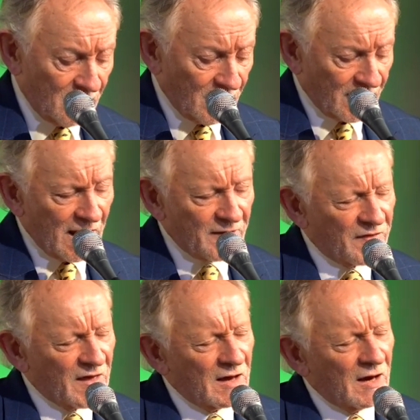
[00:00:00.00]
And I
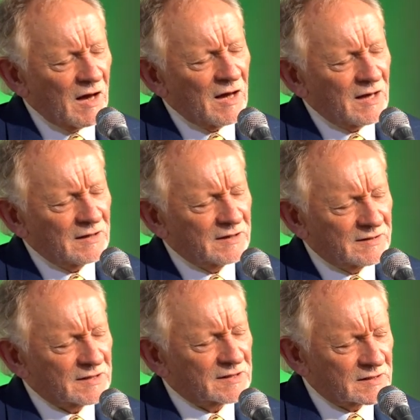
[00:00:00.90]
thank God that
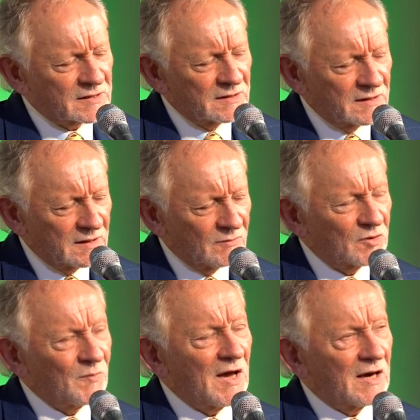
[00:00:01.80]
this was
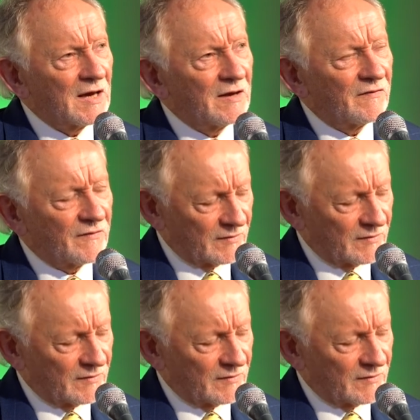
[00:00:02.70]
my life.